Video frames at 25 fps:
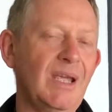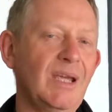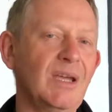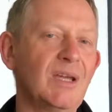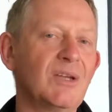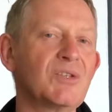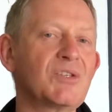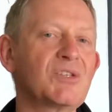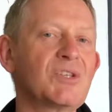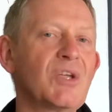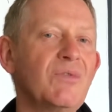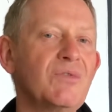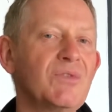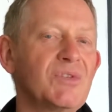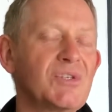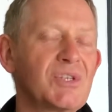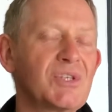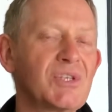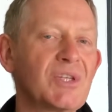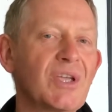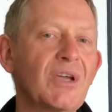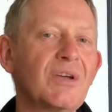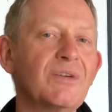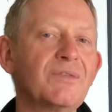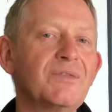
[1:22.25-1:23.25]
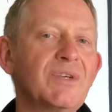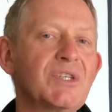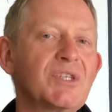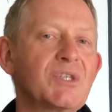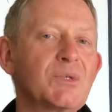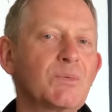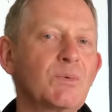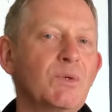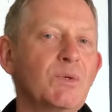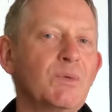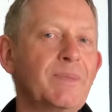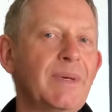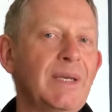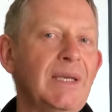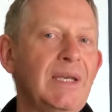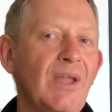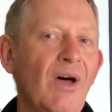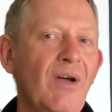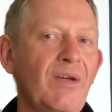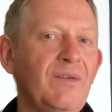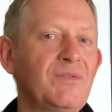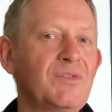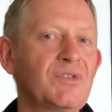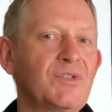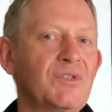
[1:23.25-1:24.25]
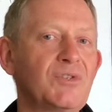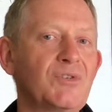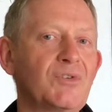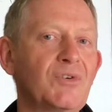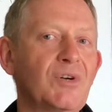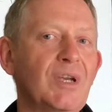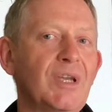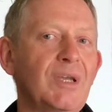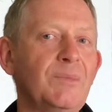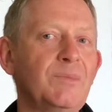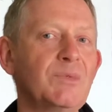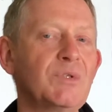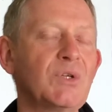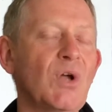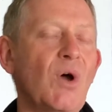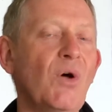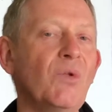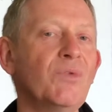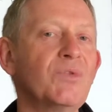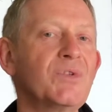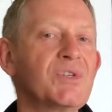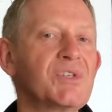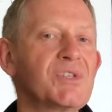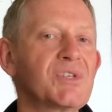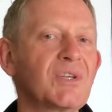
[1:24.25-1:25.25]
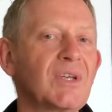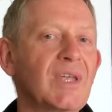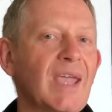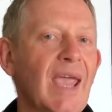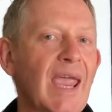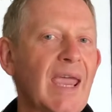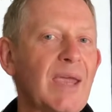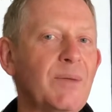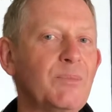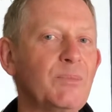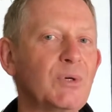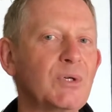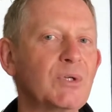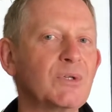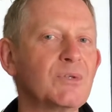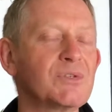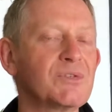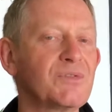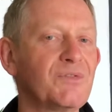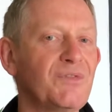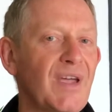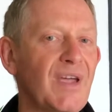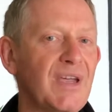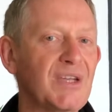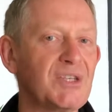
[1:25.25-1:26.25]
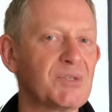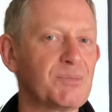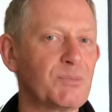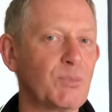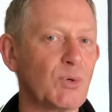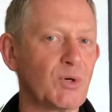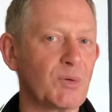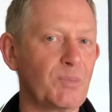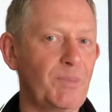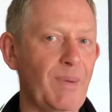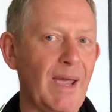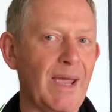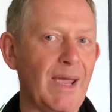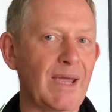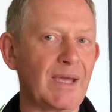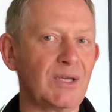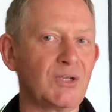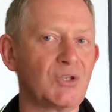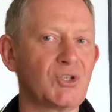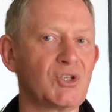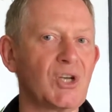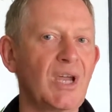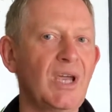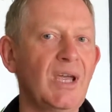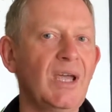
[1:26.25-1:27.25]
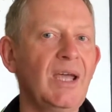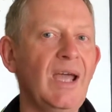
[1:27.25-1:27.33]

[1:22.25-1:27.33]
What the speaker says: and so the service will be live streamed on the St Gabriel's Facebook page,